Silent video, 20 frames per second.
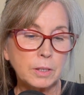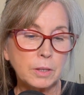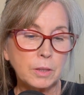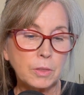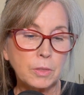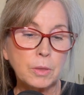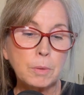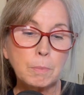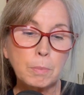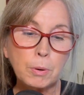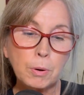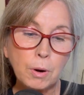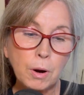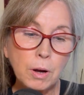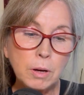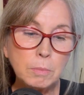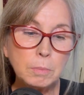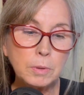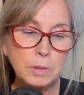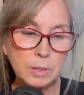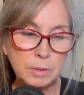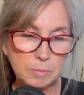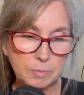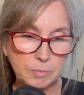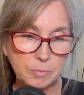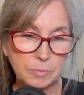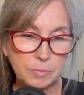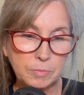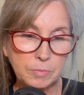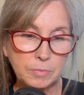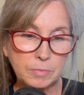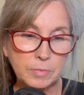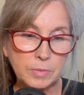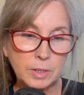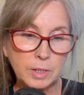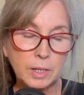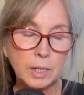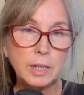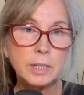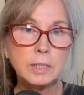The problem
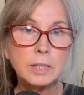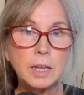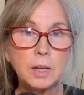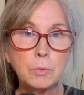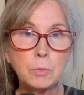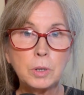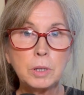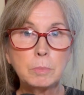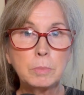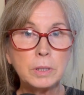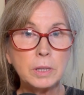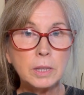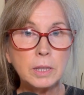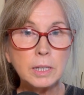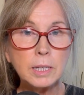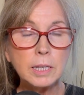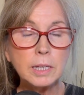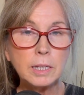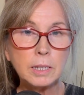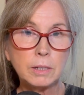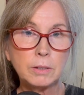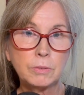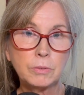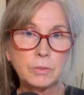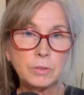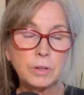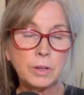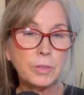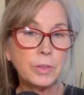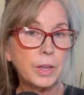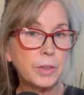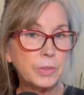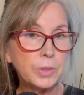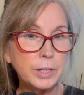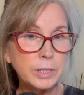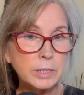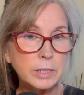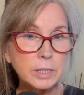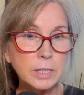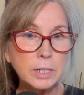is that we believe that
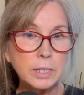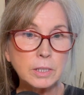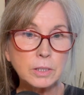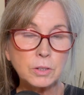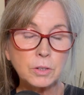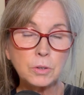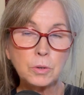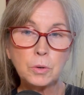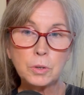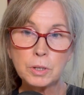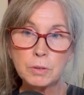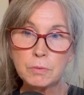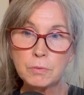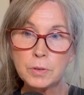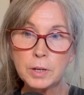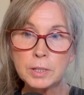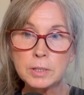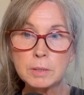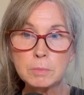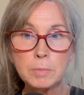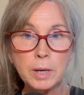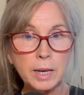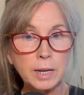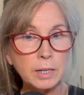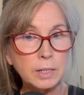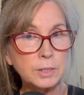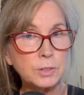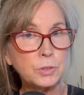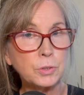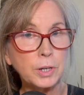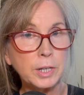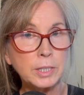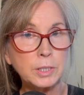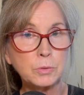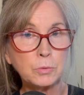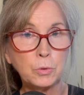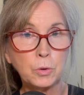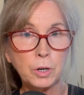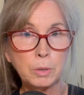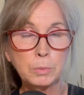these things are going to fundamentally
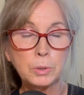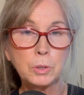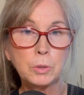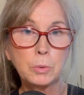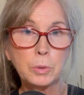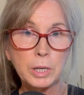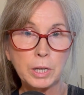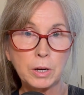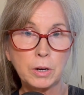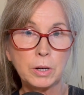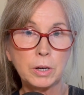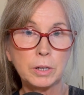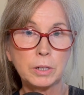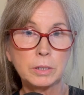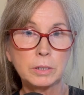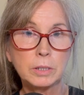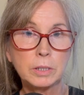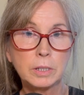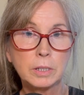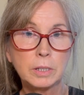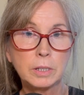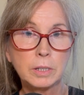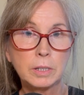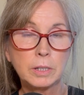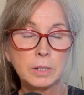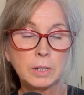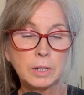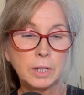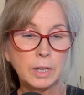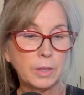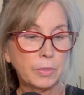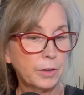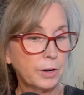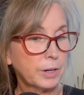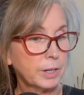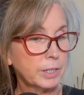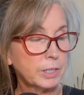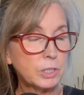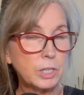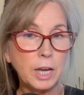transform who we are. They're
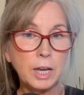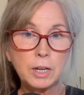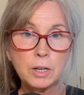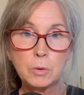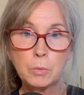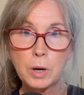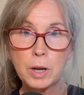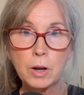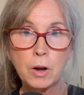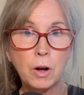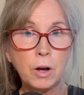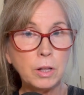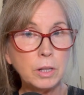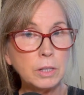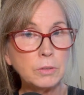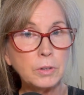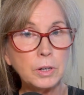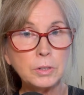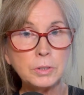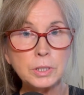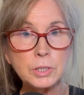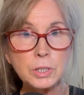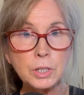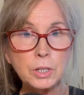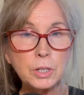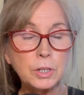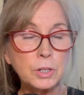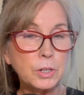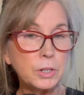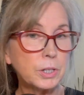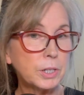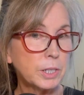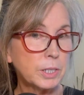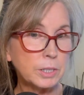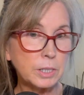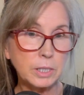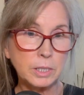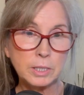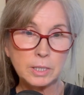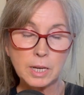going to take away all of our insecurities,
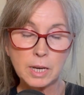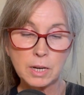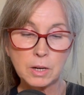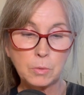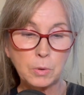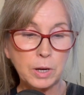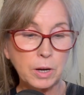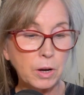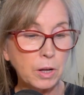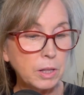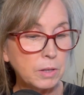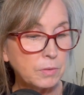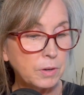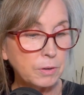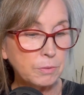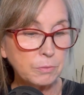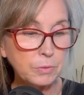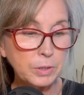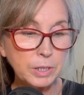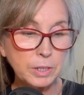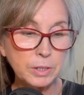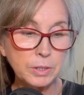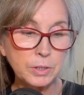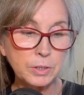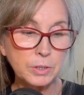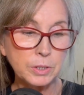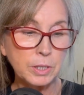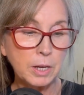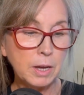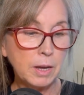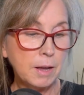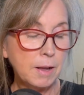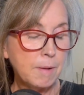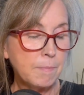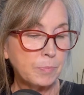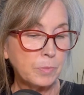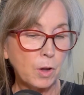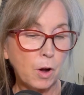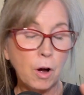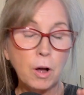going to take away all of our fears,
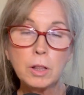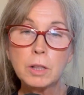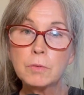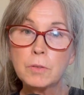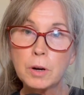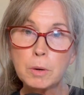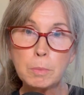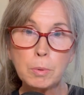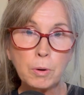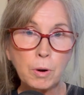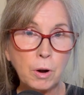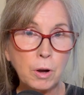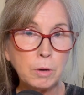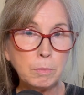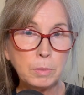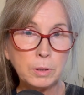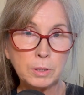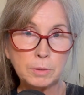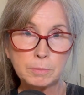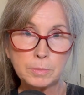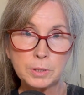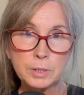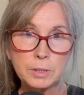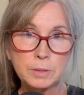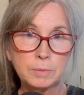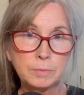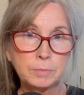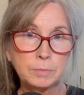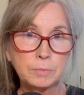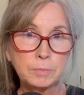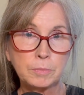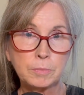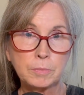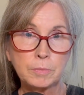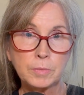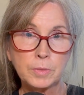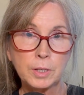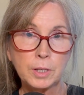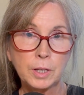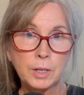all of our problems.
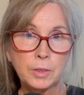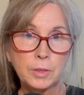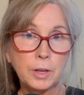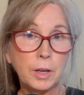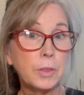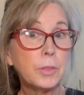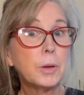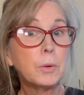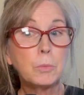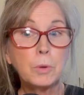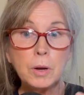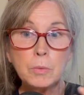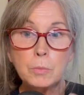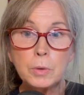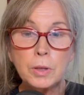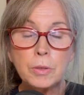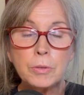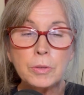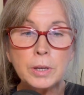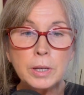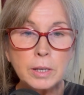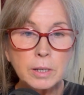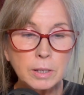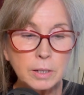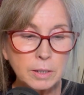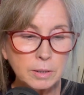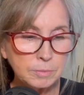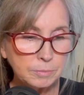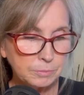That when we think,